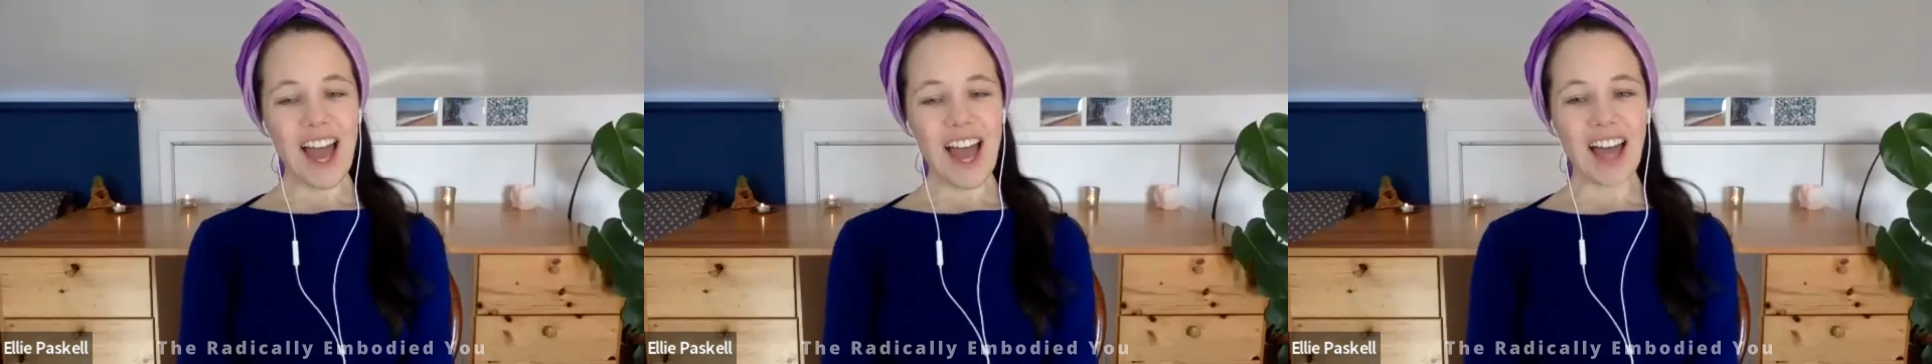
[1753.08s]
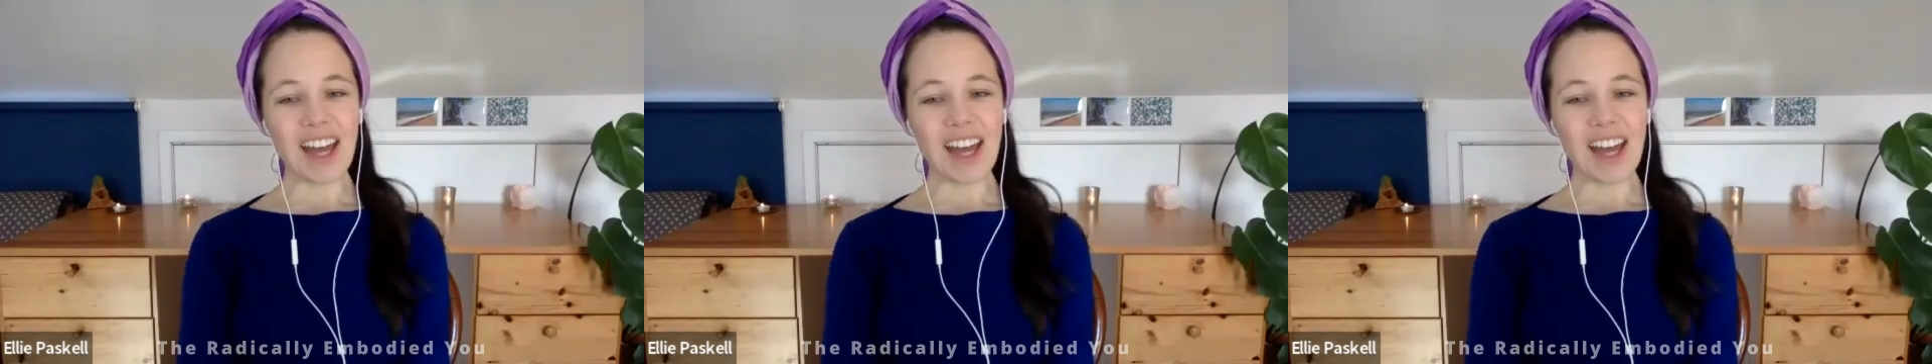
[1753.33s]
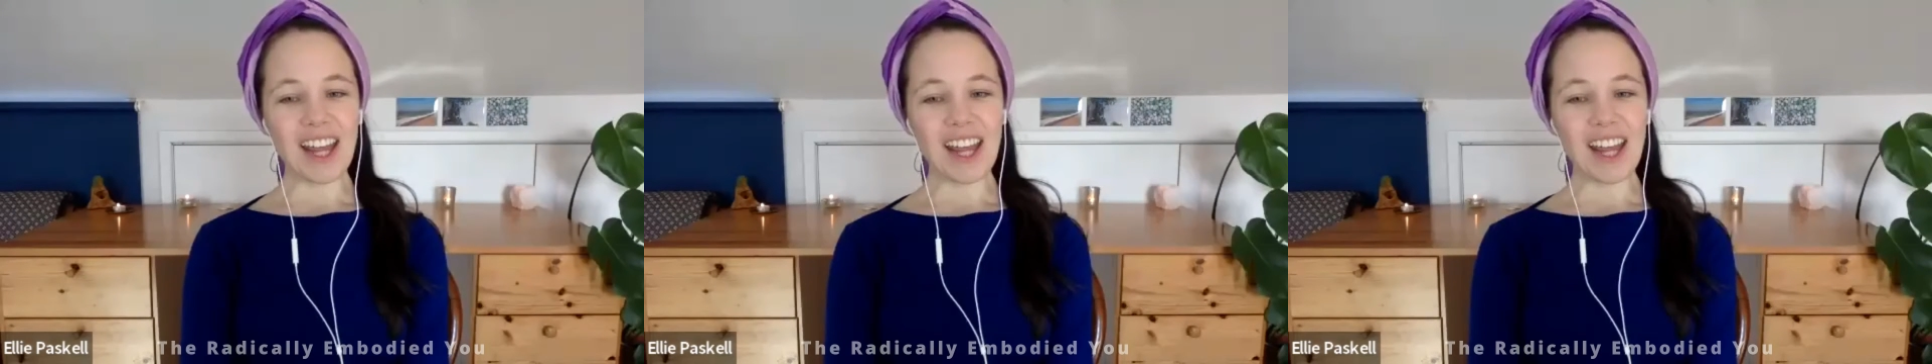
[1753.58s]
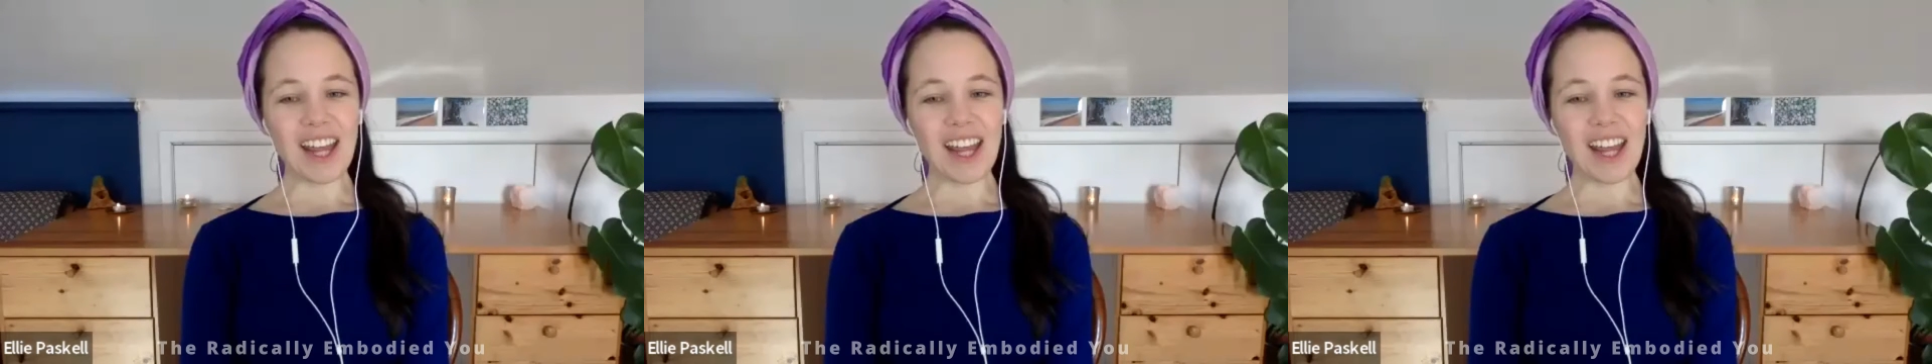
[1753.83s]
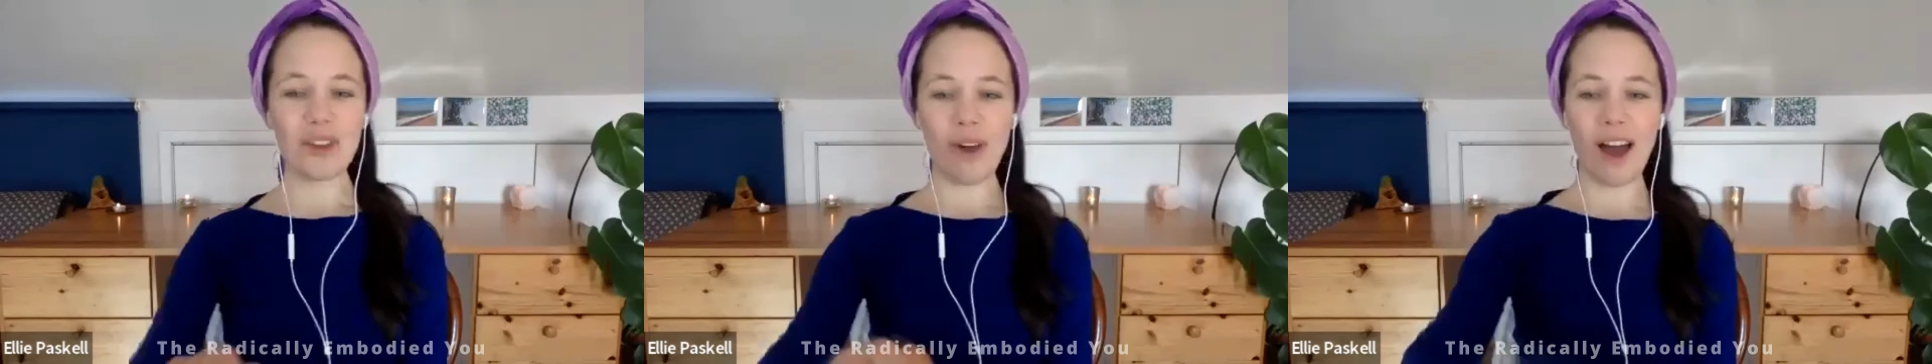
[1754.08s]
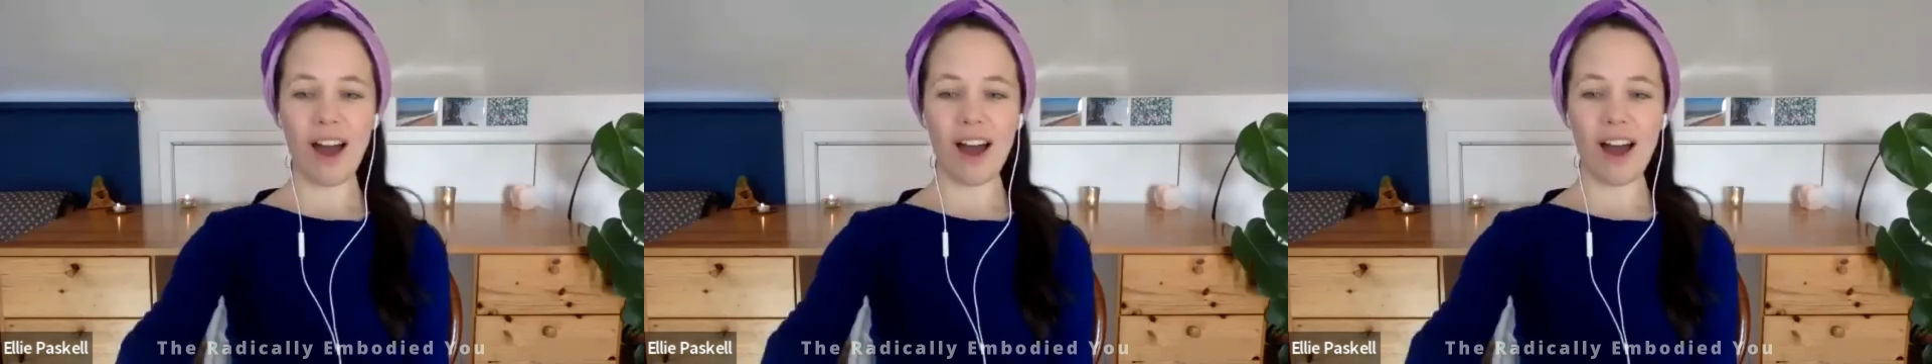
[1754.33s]
And I know that you
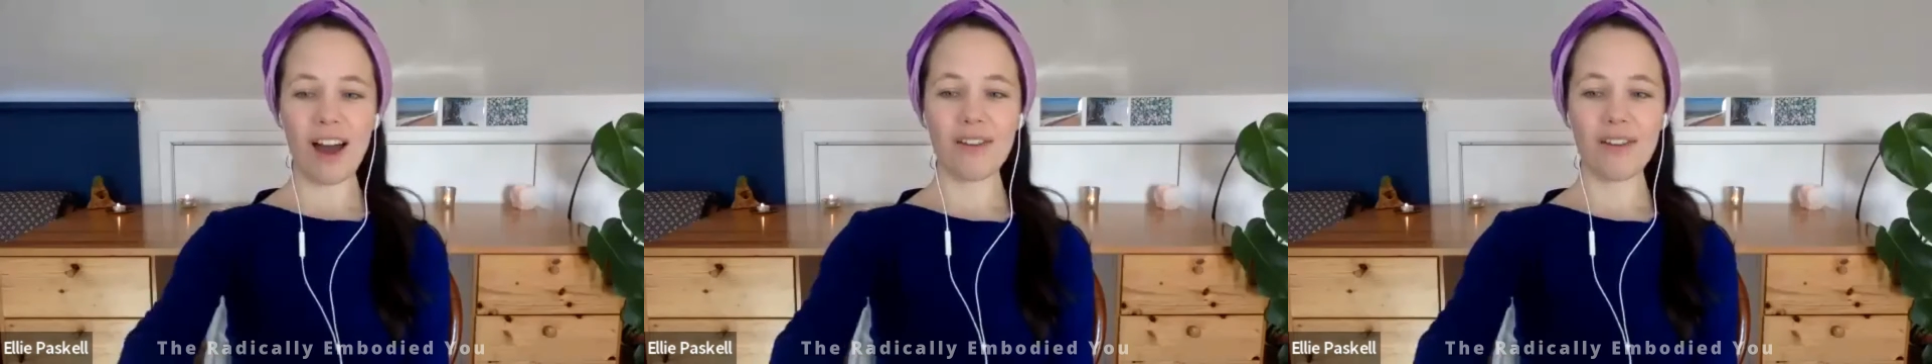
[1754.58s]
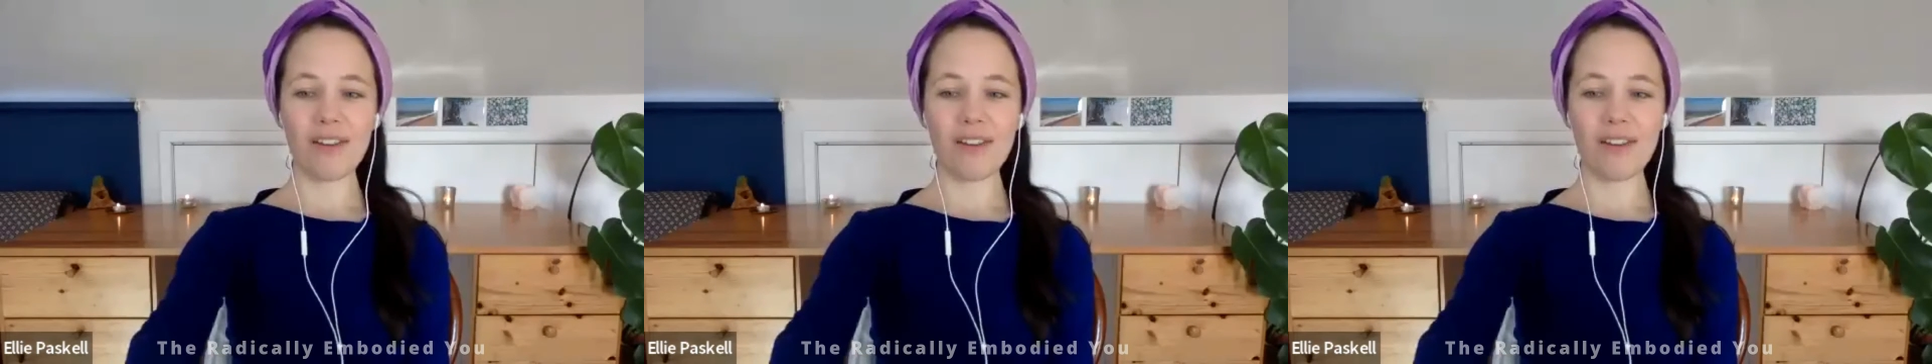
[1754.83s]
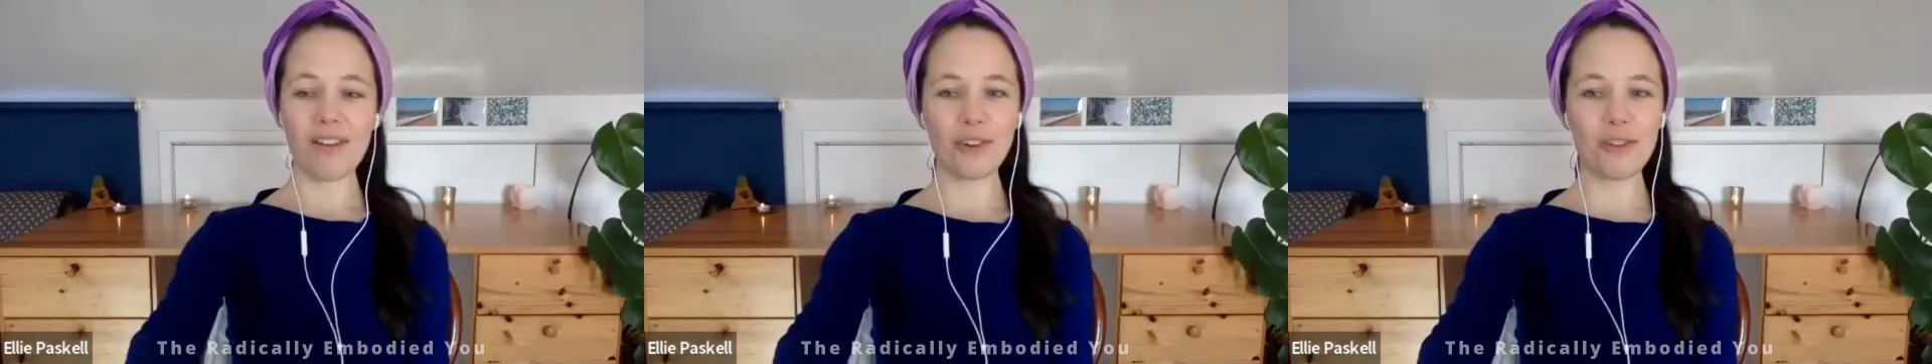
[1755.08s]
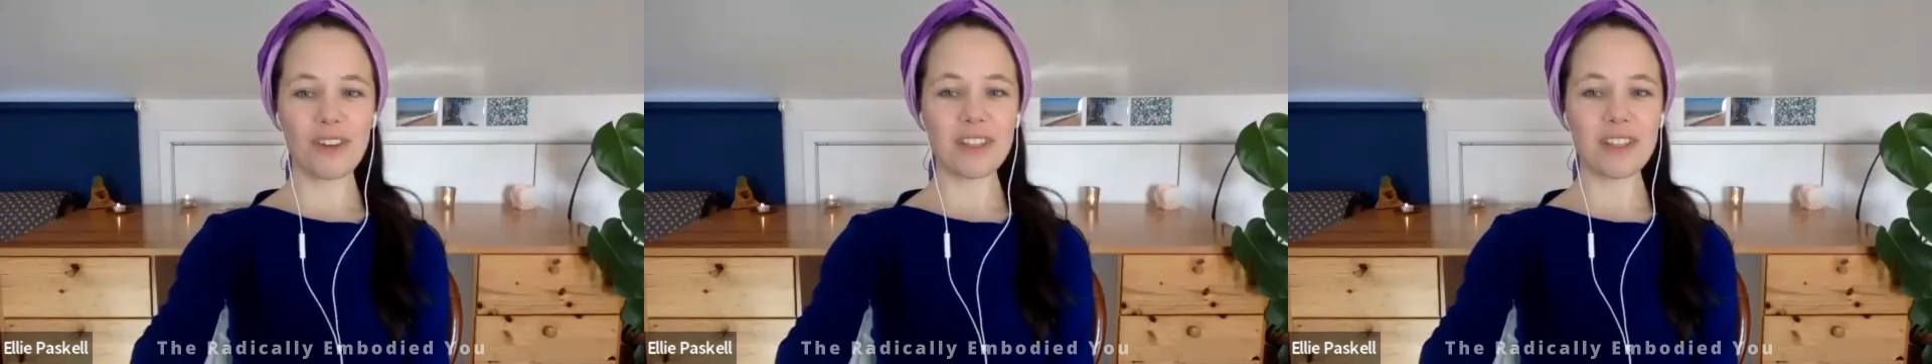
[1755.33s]
have, I'm not sure if it's